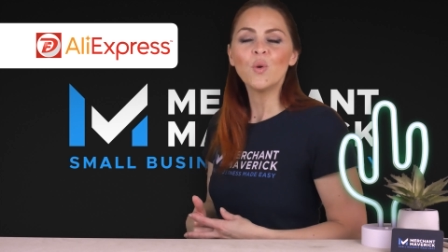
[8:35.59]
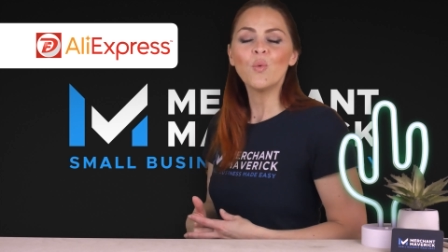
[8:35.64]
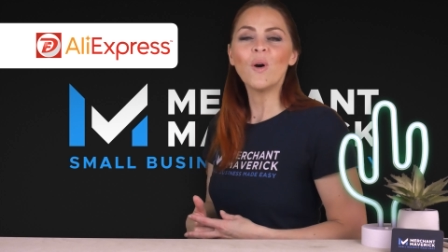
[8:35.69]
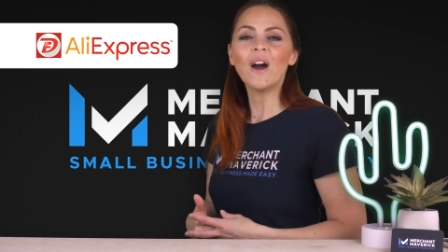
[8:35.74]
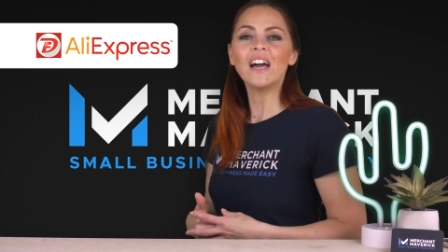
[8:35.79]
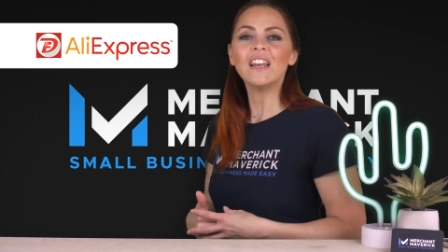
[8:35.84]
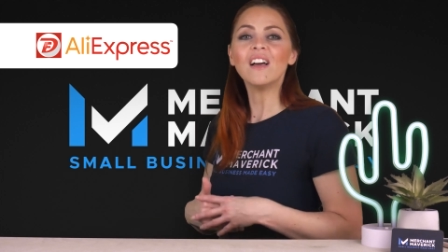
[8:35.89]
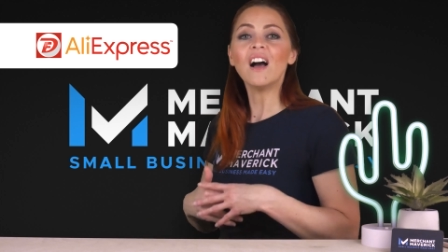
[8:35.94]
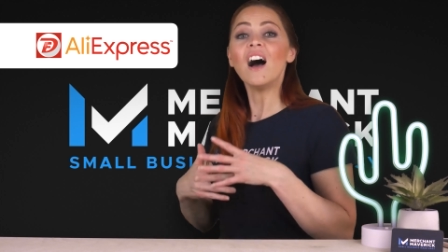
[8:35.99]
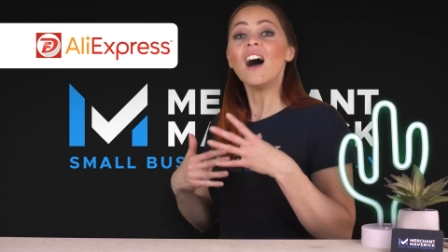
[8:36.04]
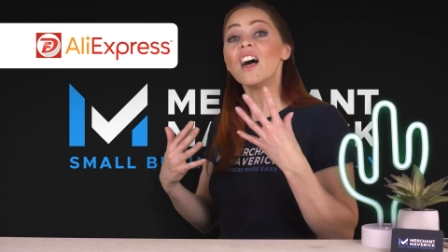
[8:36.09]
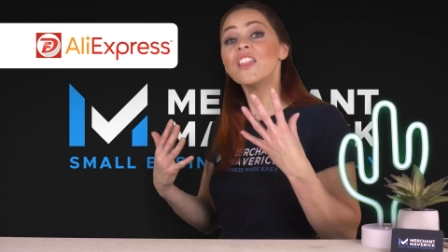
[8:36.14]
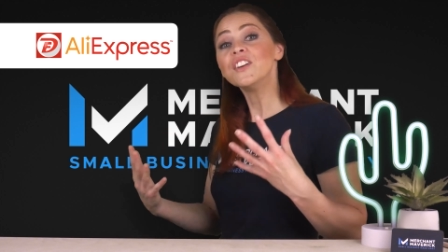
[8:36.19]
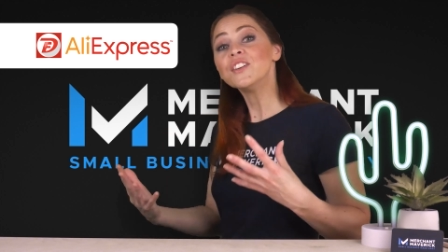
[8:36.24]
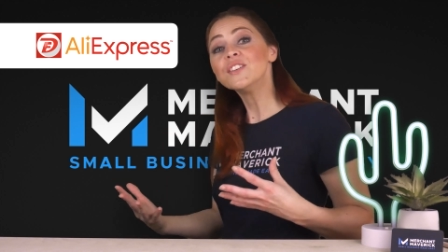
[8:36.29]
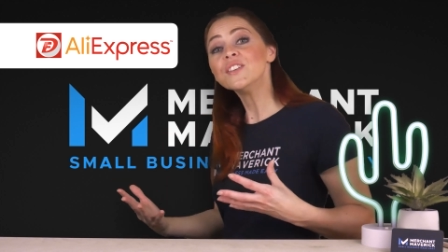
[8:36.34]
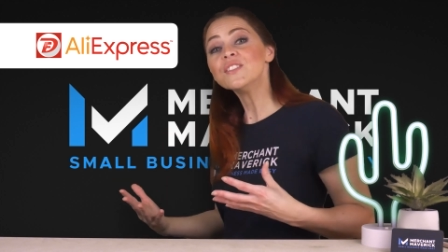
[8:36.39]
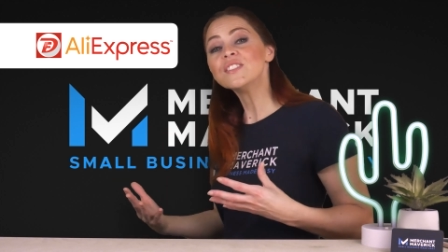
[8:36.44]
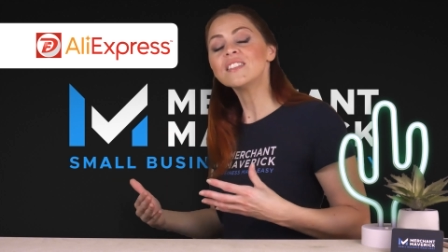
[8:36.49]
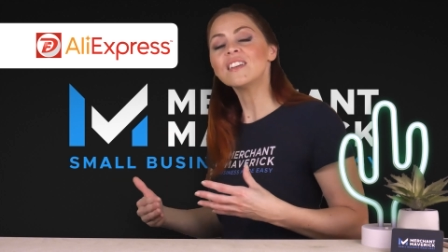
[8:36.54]
while
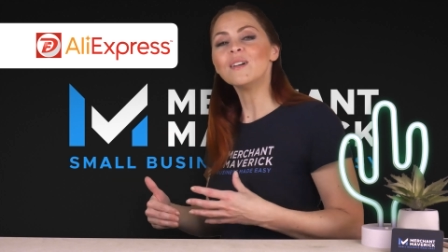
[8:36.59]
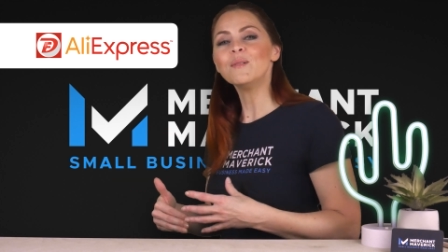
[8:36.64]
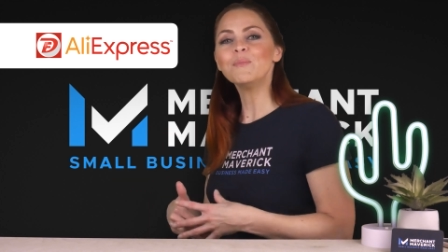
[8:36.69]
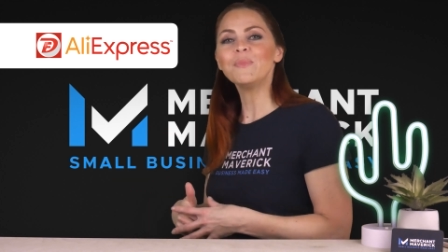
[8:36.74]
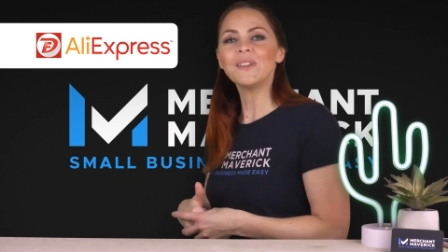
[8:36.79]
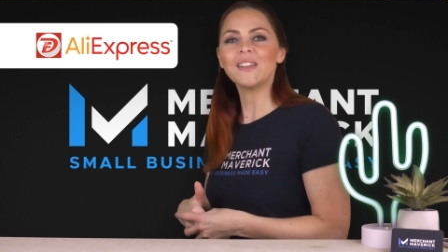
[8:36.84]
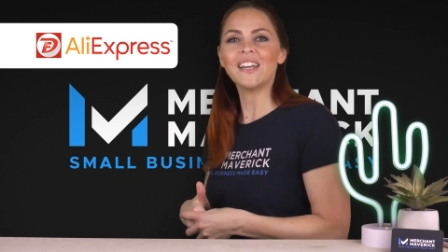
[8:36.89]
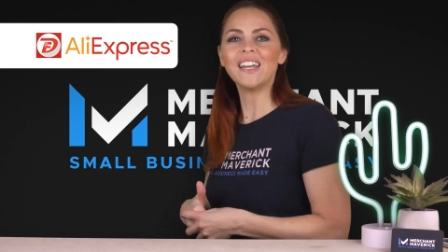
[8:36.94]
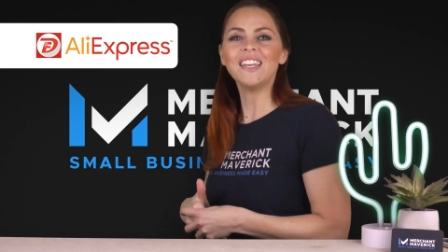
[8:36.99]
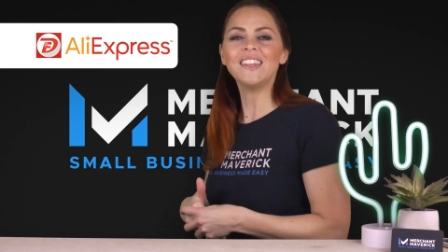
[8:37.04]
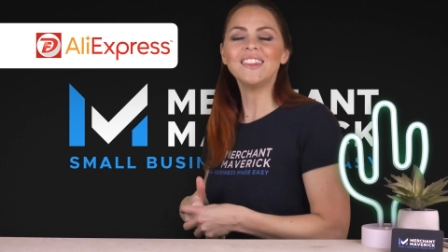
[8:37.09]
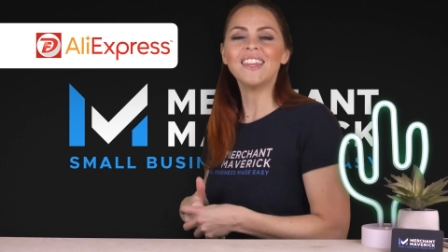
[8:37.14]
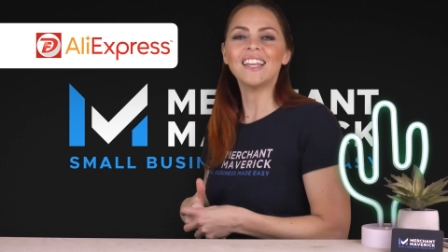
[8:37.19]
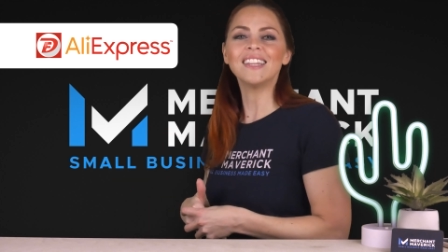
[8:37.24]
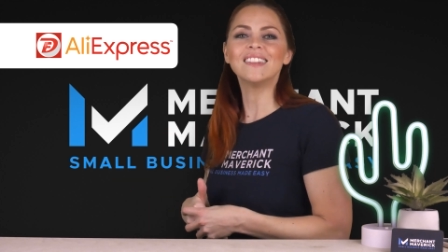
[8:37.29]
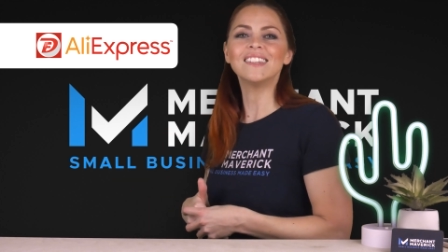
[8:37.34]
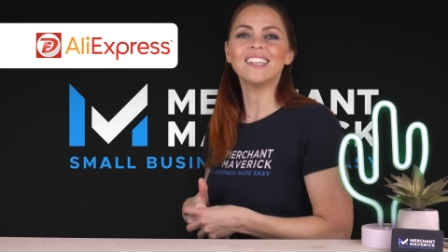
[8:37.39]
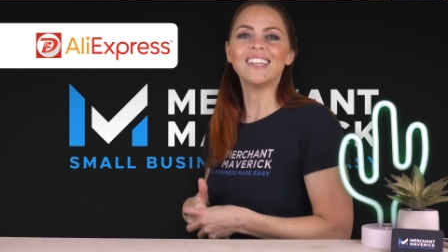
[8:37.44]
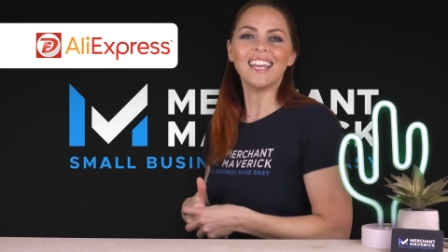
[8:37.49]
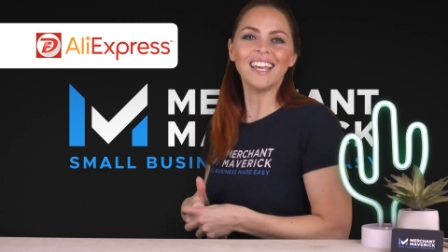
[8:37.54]
others complain
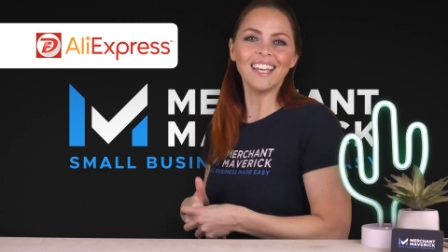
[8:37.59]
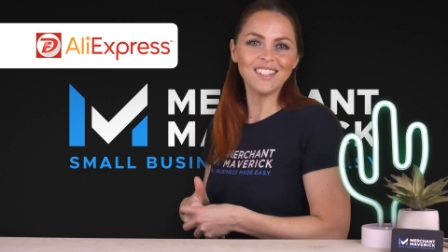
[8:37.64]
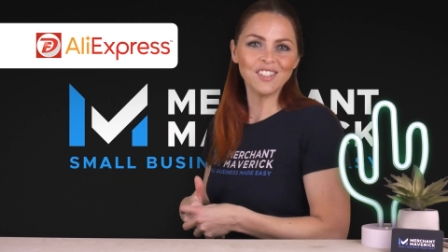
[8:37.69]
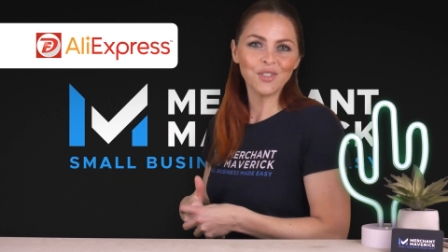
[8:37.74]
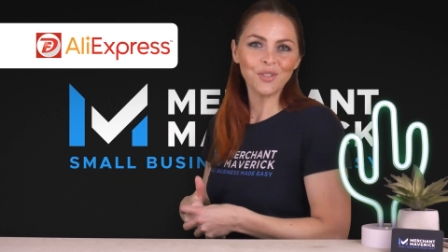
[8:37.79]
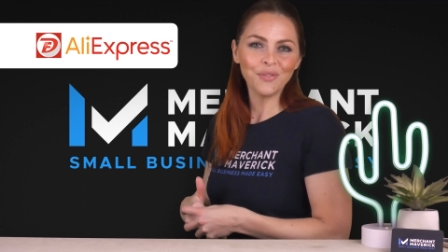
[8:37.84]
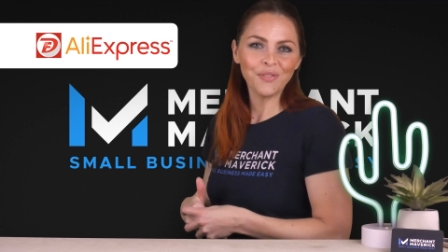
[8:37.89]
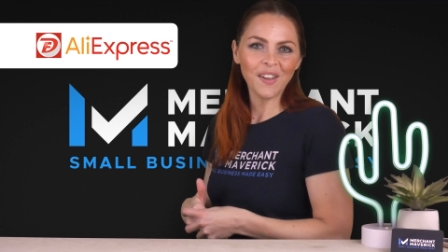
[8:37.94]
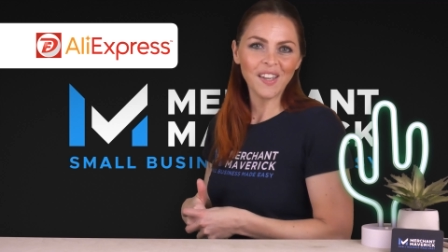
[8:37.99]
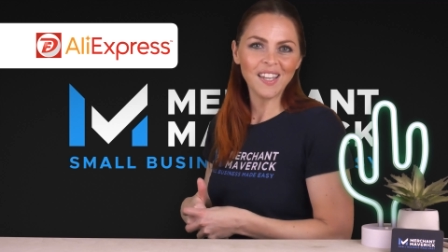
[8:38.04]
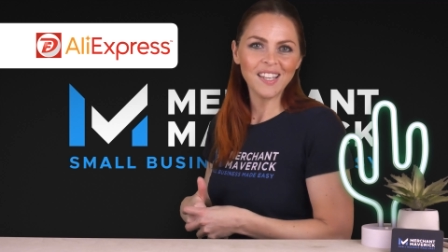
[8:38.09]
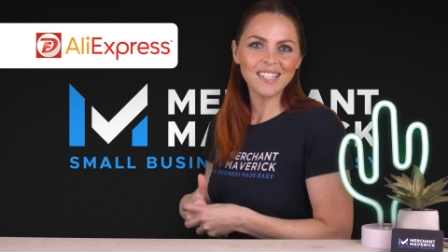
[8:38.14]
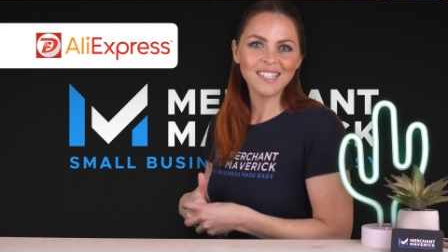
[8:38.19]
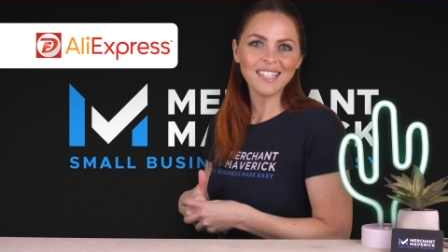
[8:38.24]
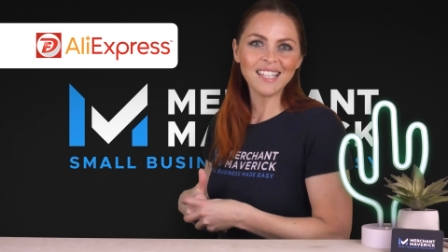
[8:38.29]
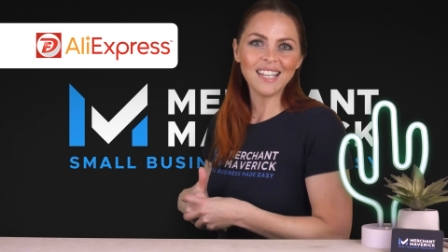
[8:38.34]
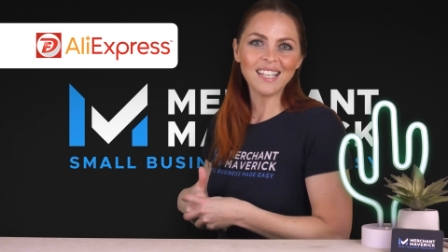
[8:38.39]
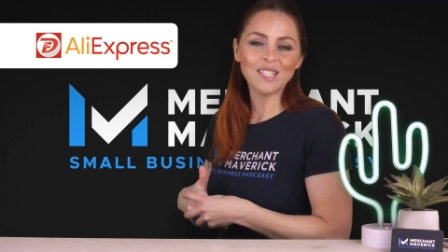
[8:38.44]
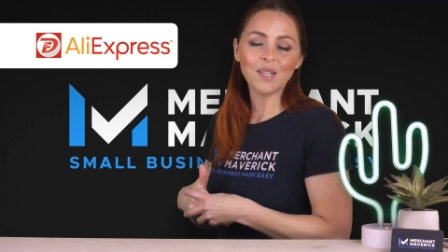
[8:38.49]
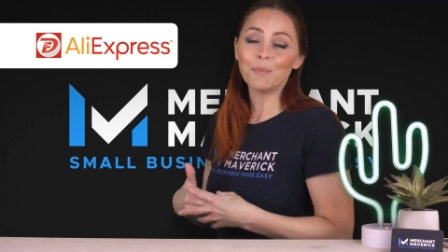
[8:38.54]
that the interface
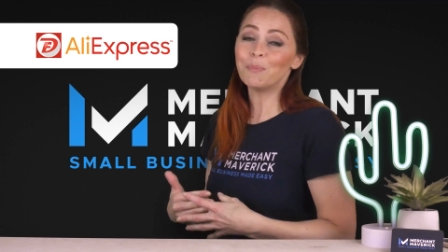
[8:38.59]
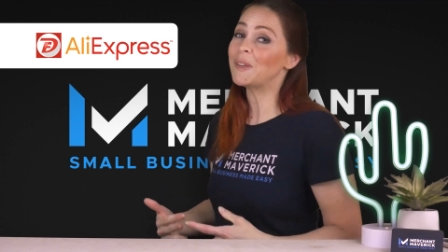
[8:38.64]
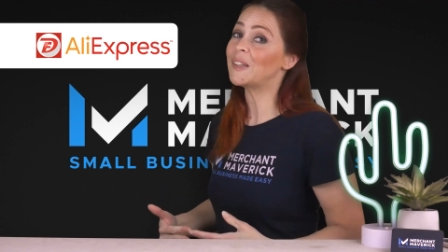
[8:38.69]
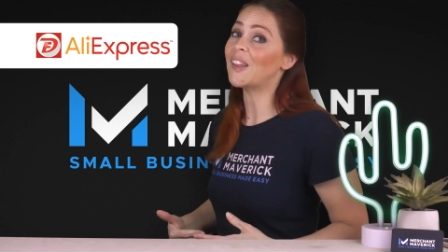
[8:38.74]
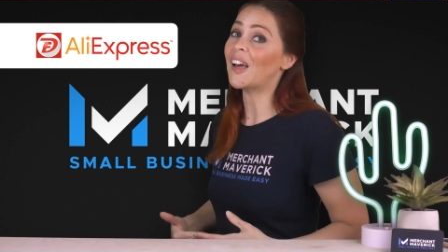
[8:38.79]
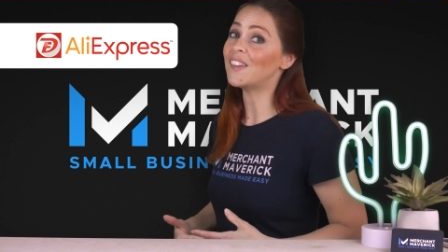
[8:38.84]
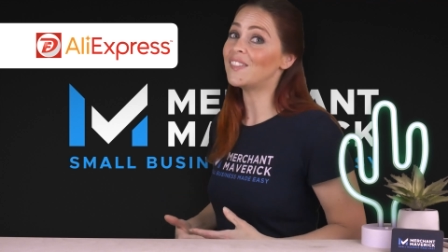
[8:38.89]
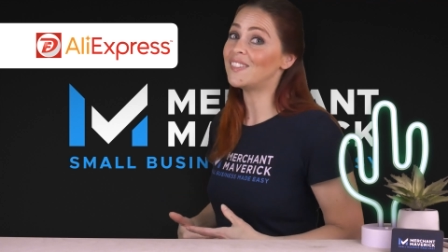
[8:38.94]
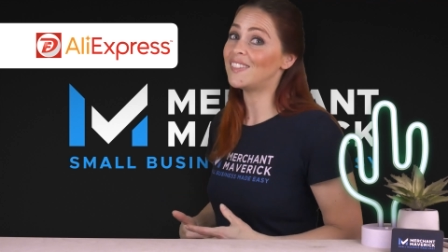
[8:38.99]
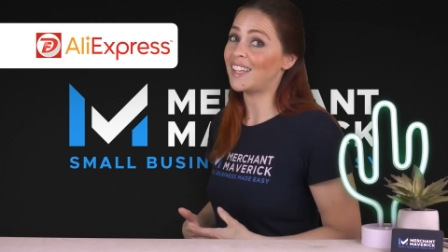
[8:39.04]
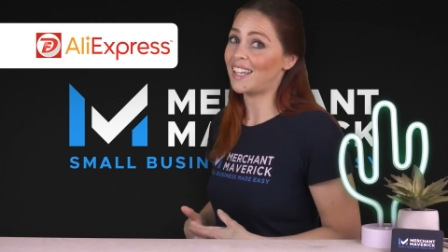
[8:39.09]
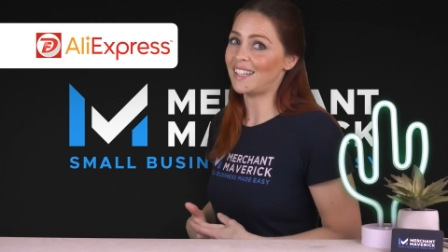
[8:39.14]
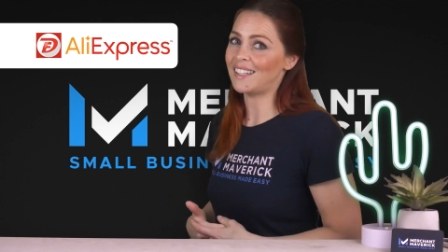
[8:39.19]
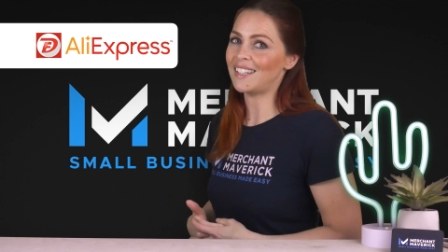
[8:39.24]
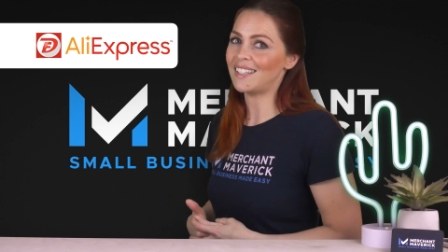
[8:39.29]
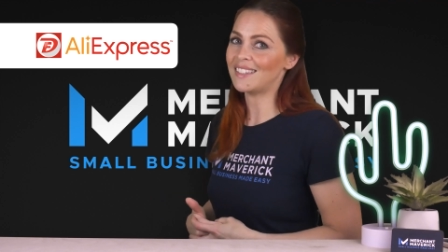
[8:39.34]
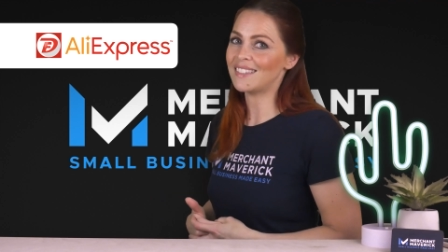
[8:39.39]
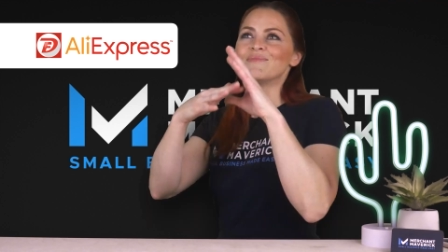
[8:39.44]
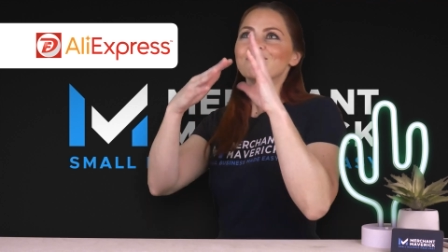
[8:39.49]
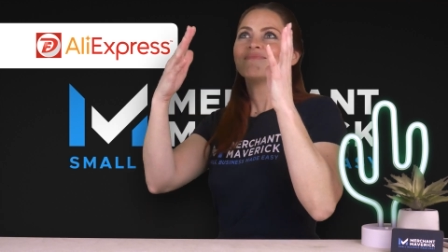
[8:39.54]
is a bit
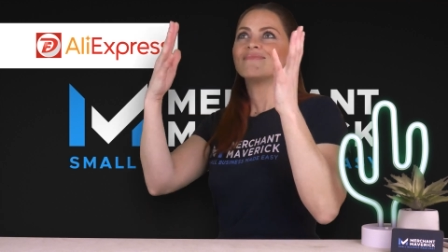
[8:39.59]
outdated.